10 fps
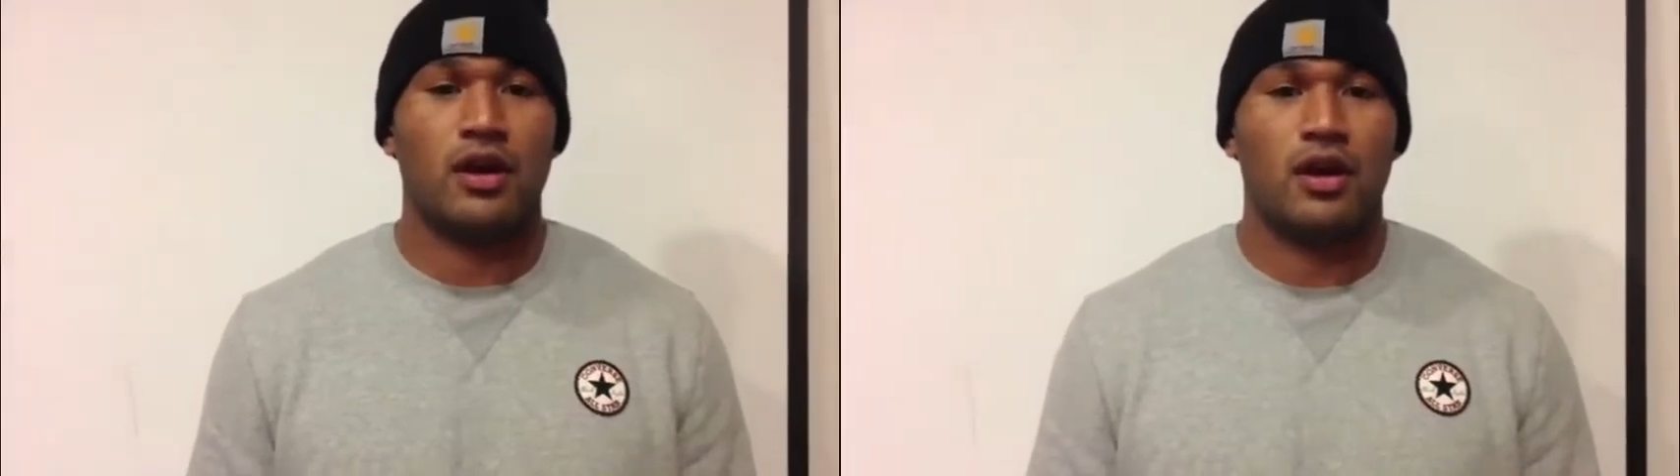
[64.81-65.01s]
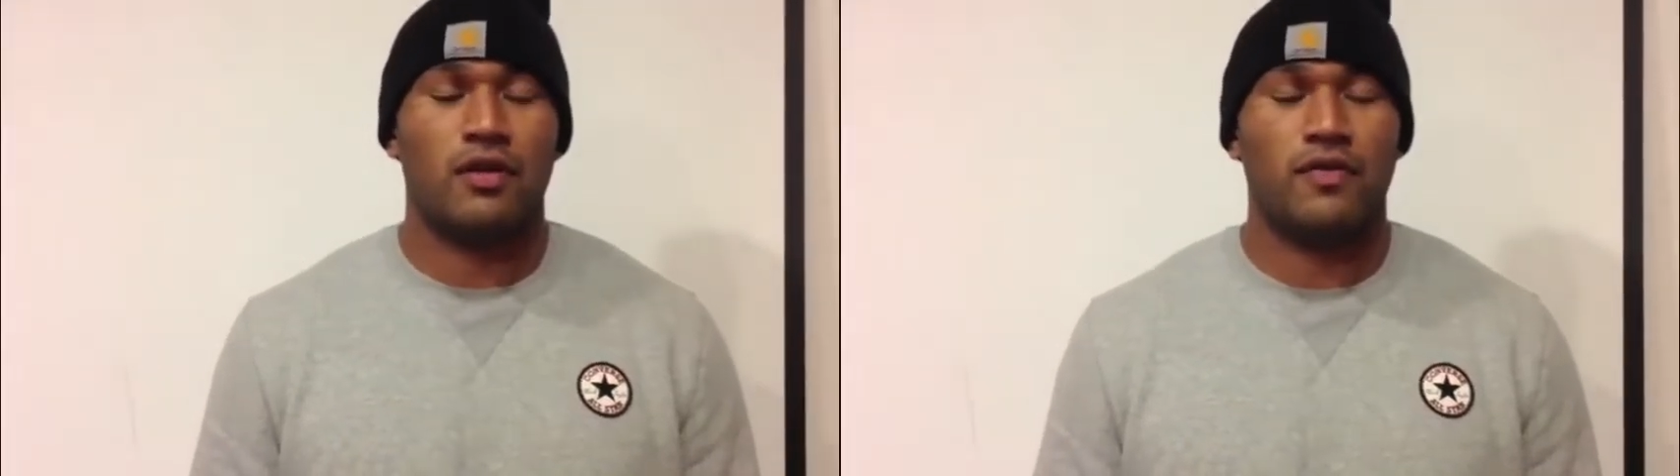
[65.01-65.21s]

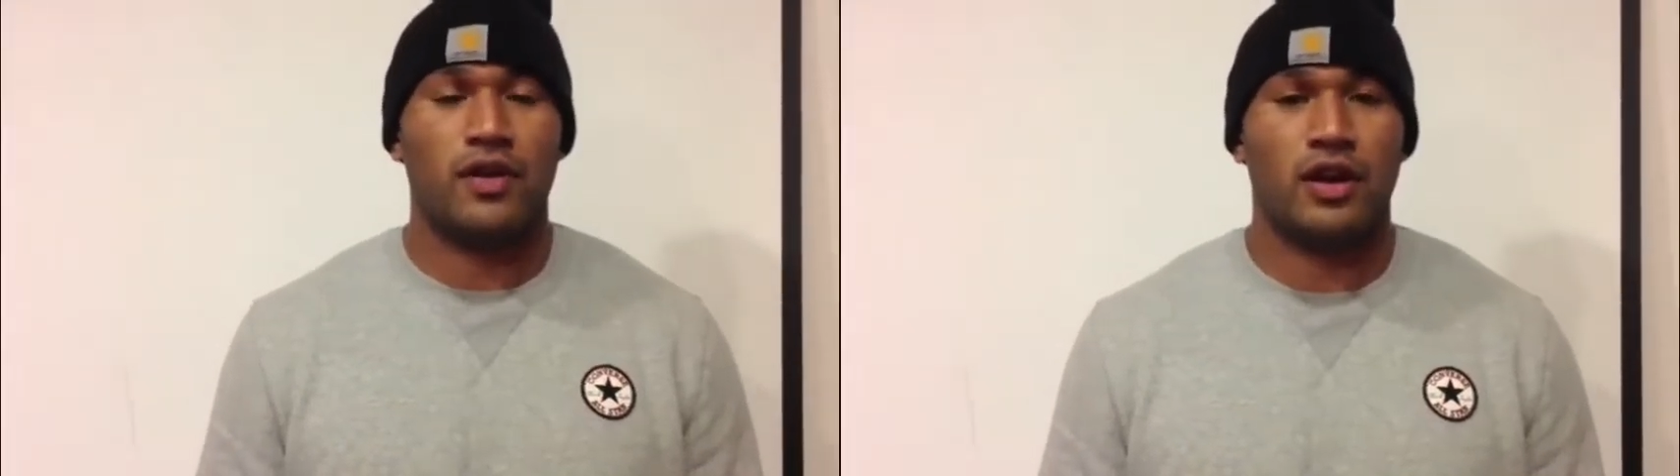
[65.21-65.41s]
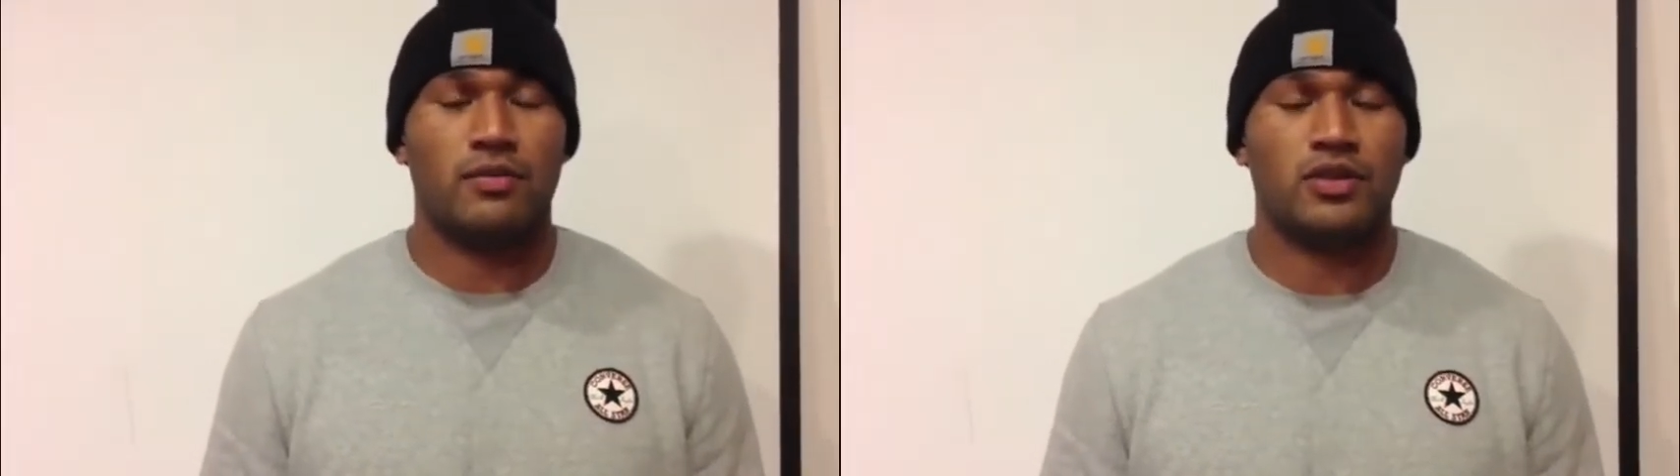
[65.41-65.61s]
Hopefully,
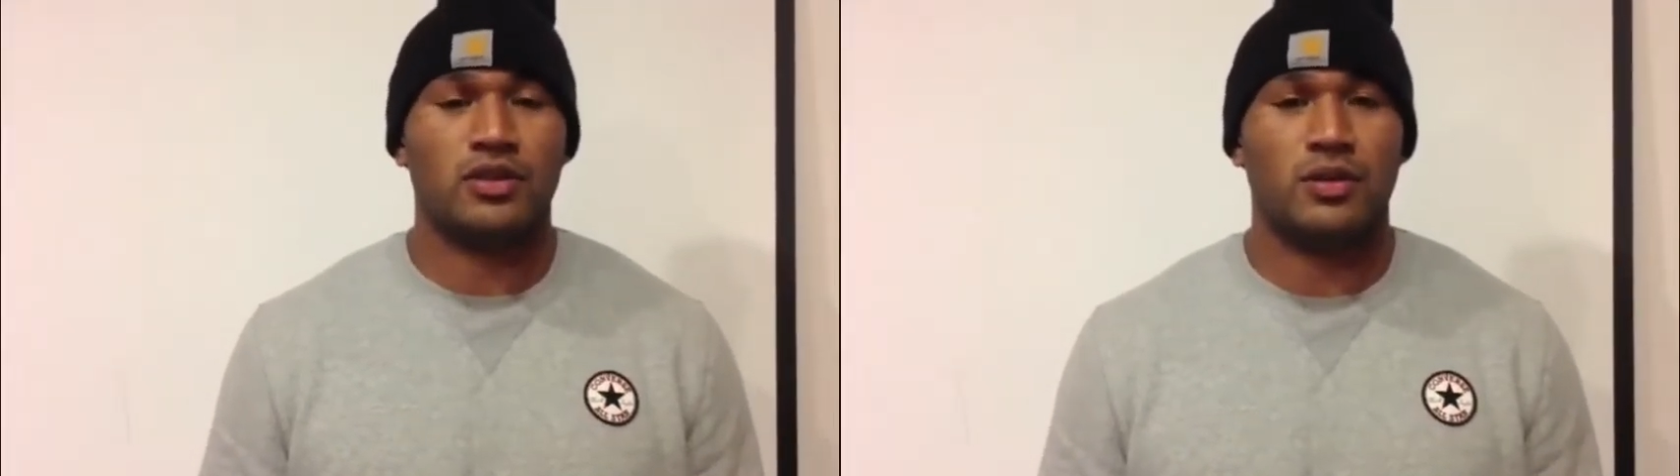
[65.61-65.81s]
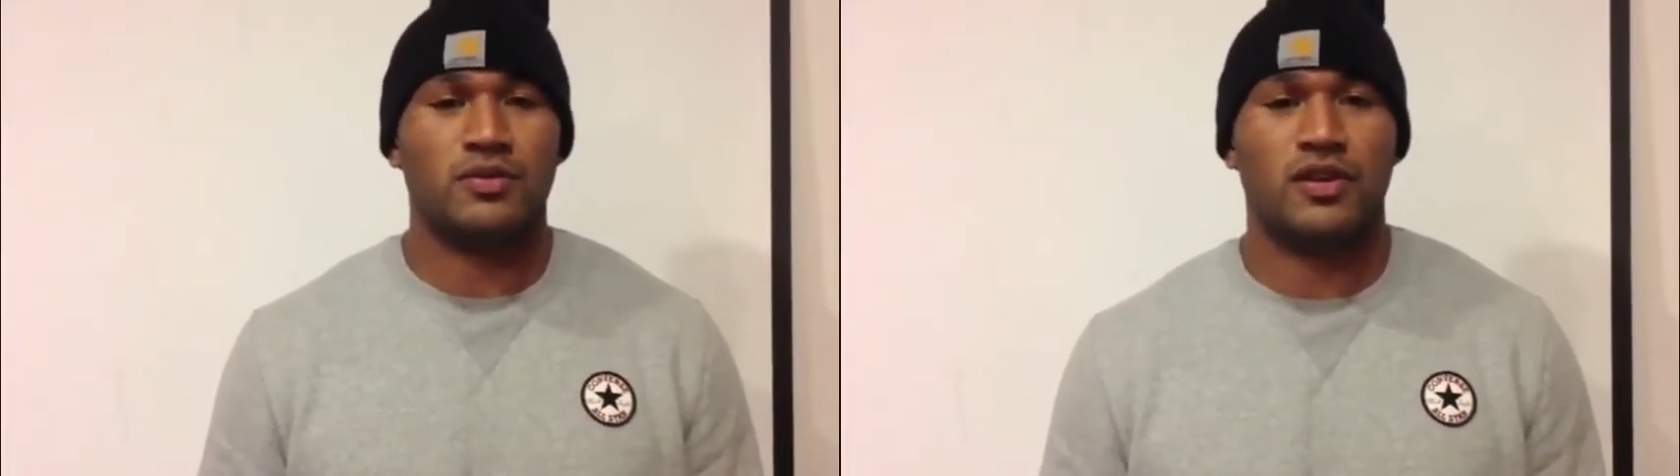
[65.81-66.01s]
um, it
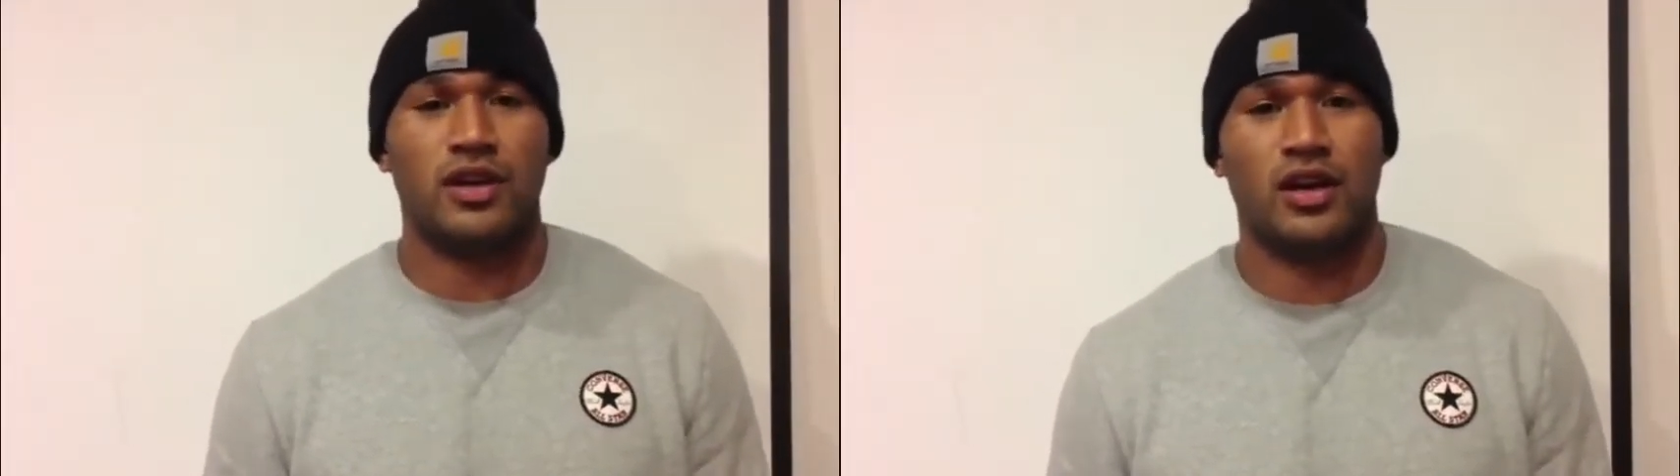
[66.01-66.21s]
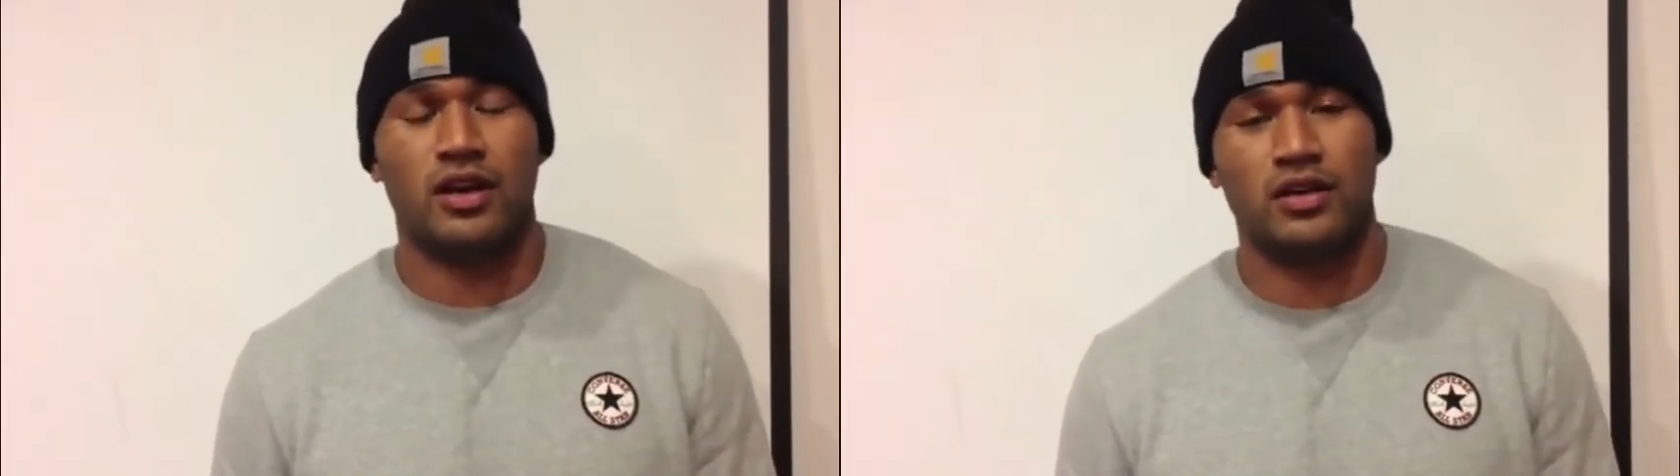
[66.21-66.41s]
stops right
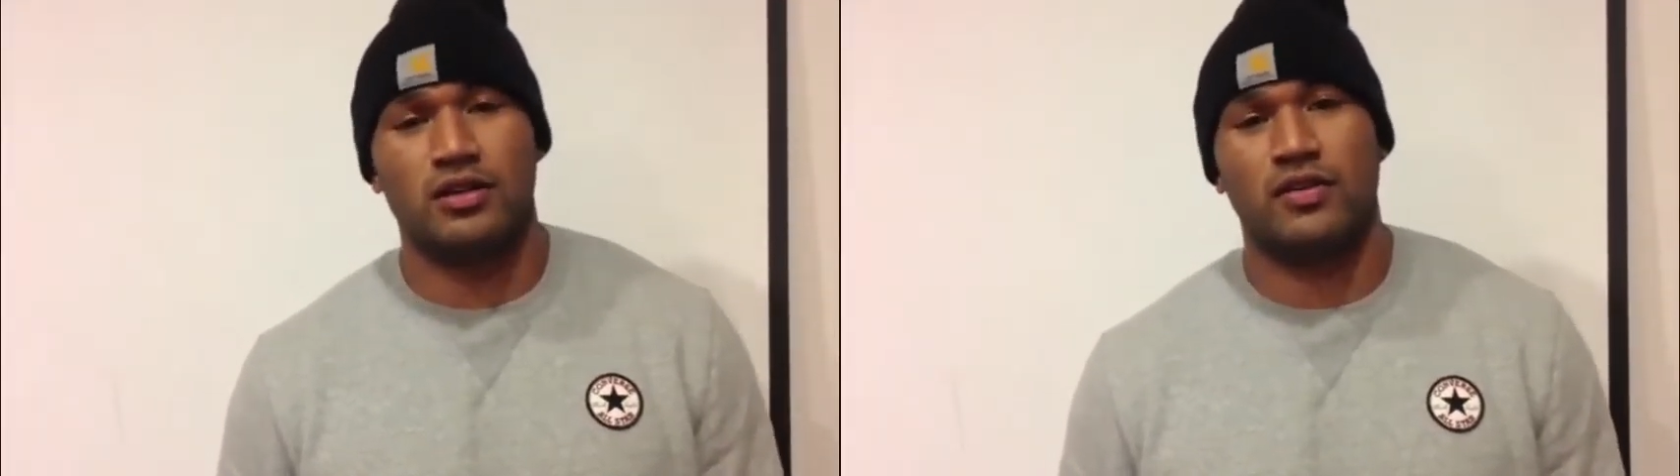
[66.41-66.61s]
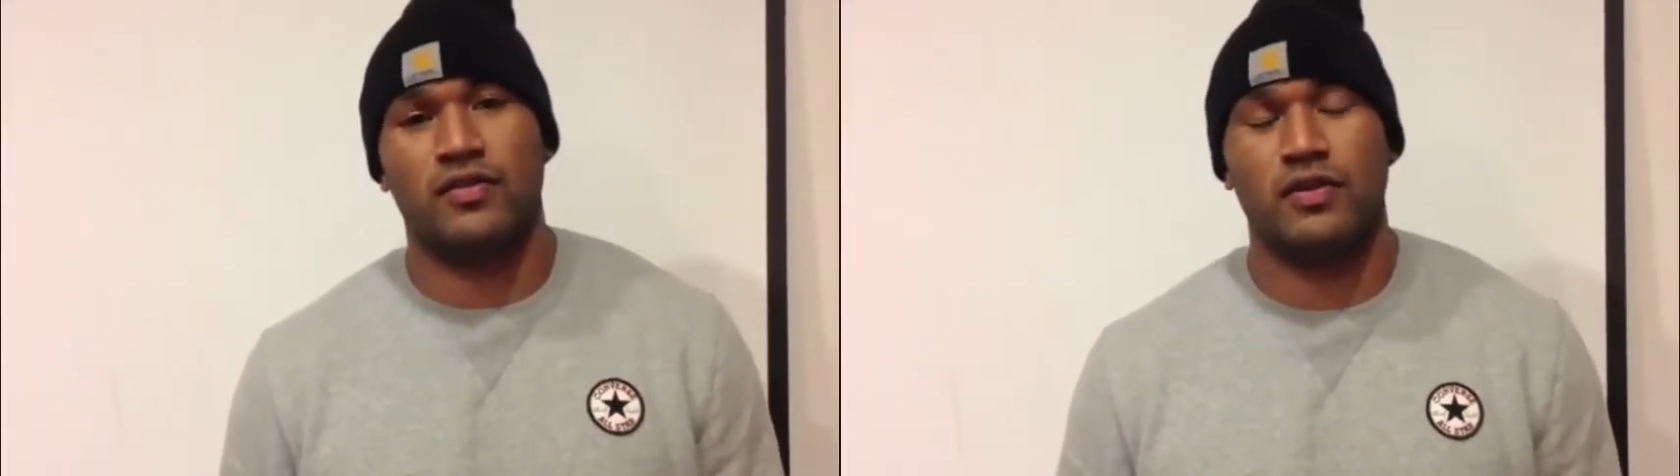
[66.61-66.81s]
now, and
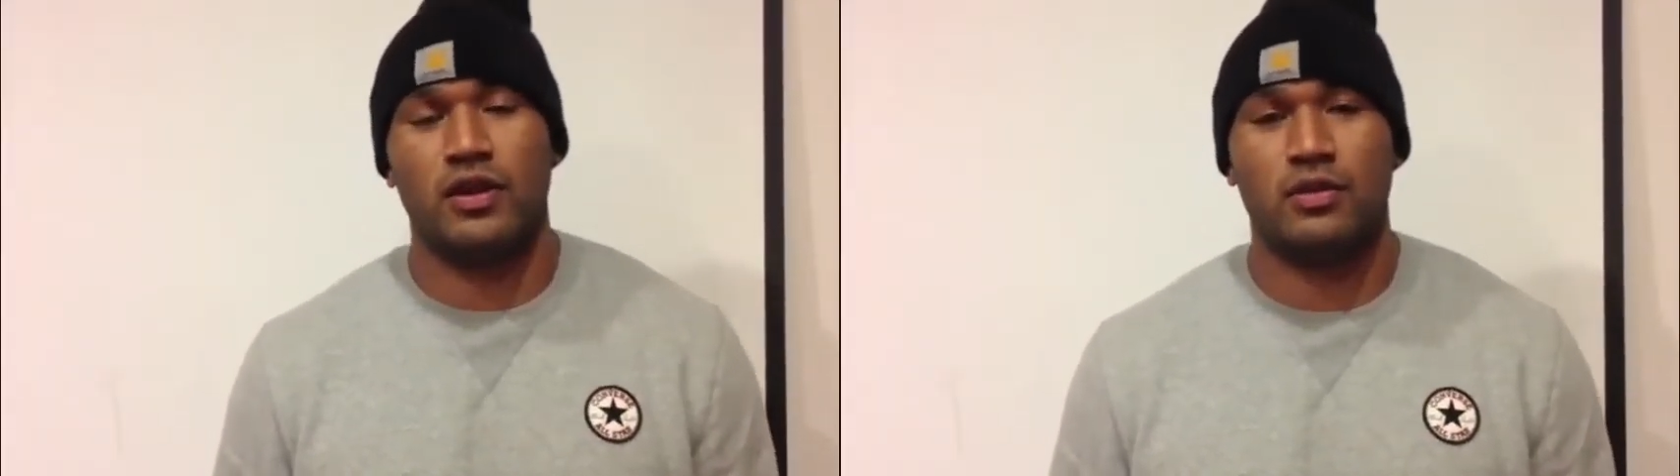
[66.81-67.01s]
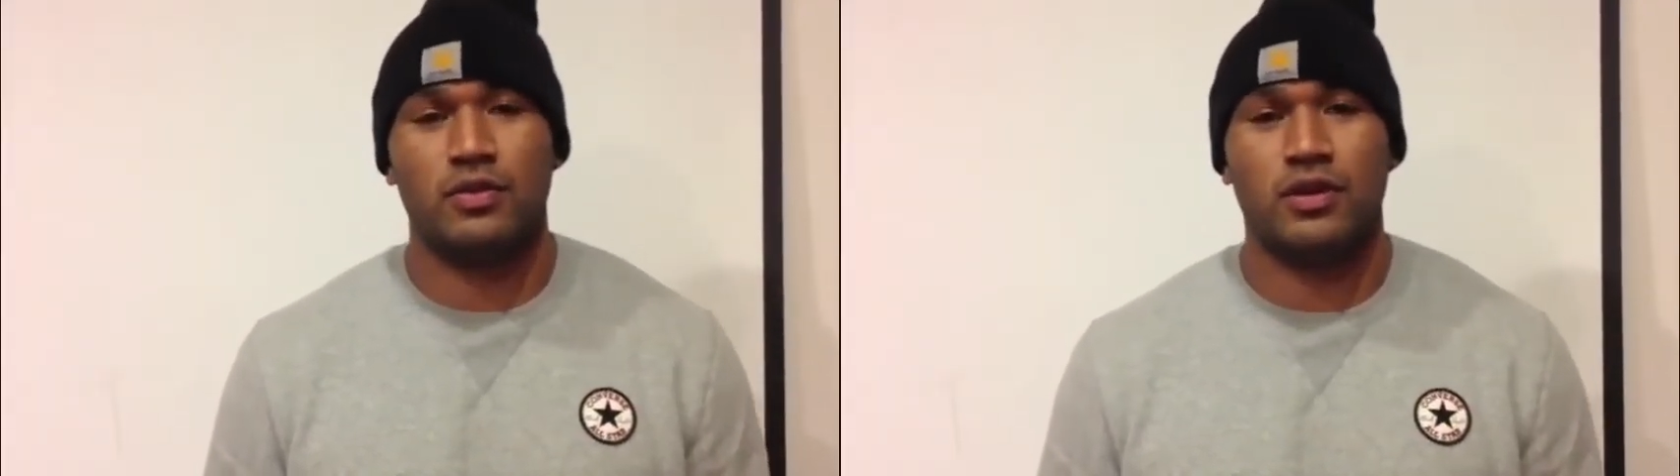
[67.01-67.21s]
if you are
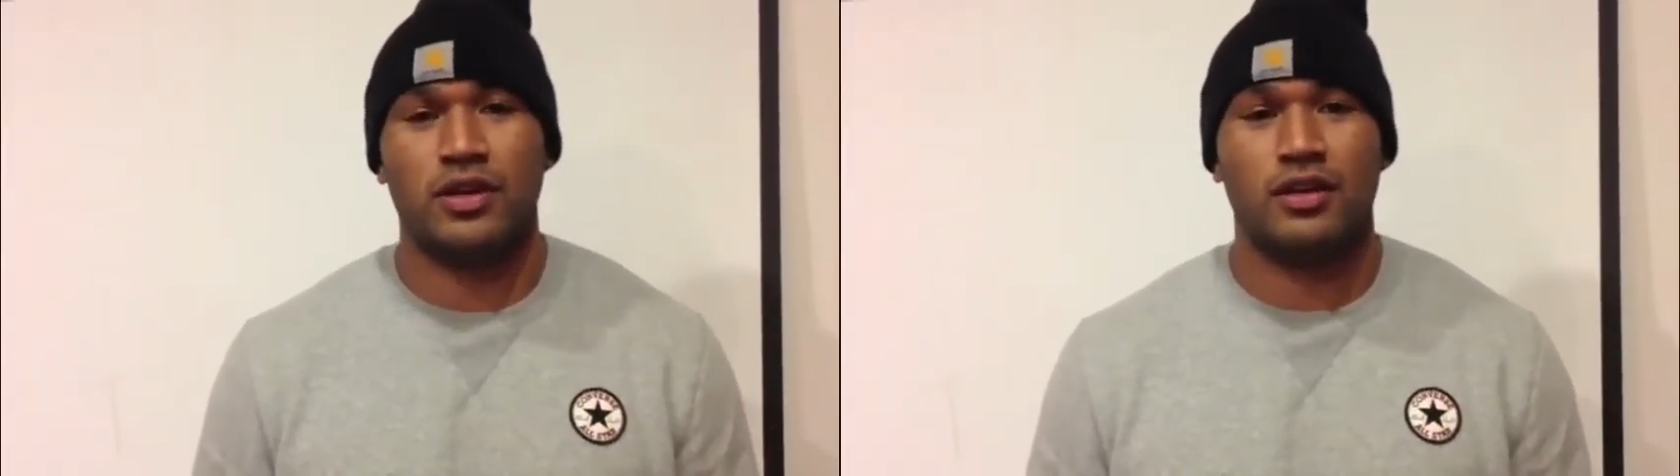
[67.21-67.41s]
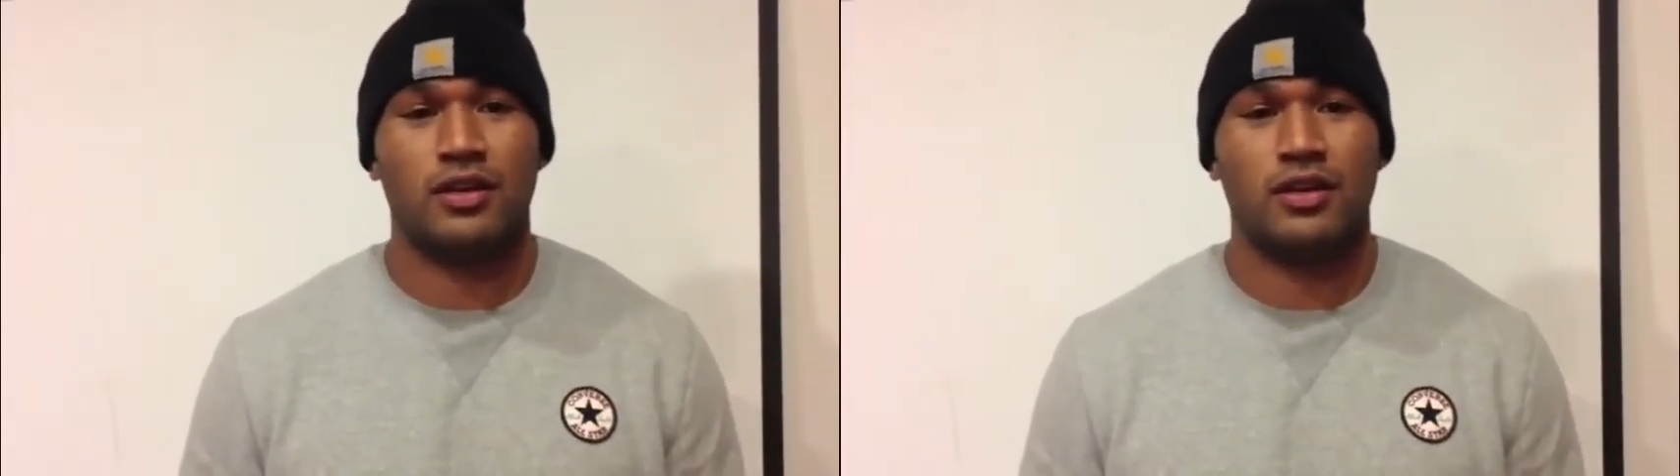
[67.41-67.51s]
the bully,